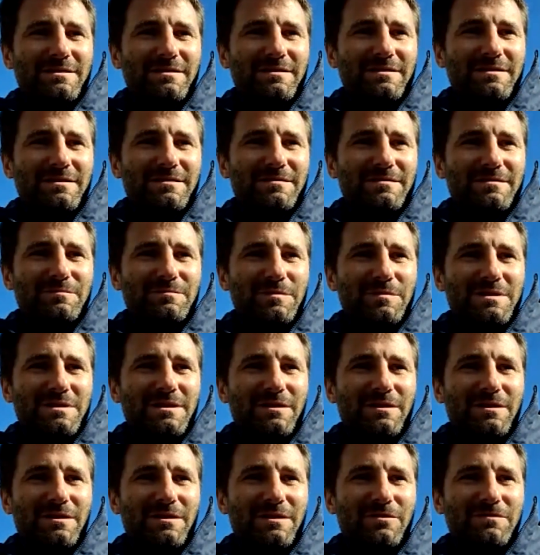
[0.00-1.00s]
and
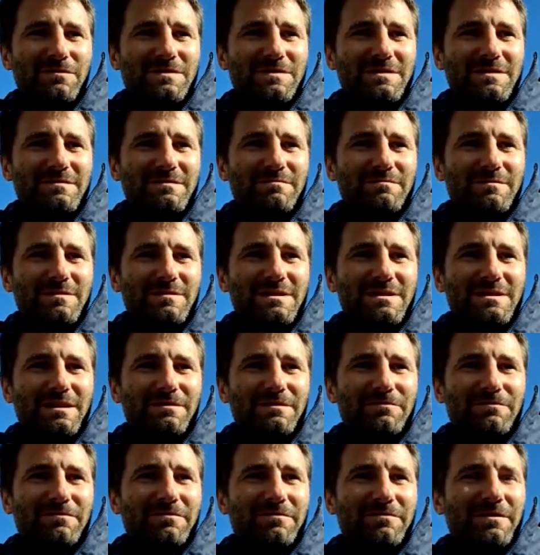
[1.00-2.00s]
myself,
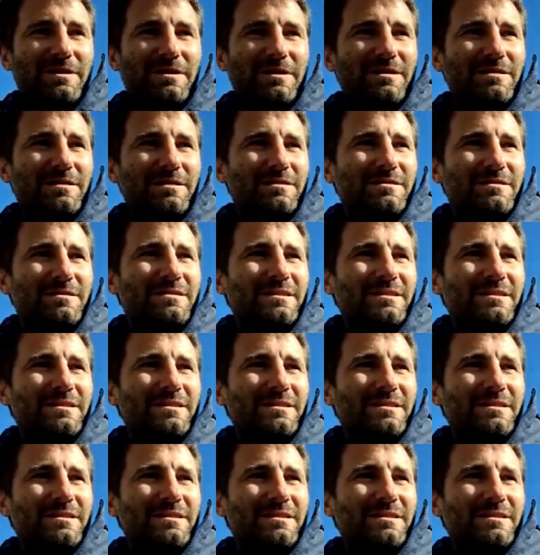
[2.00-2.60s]
Stephen Finn, and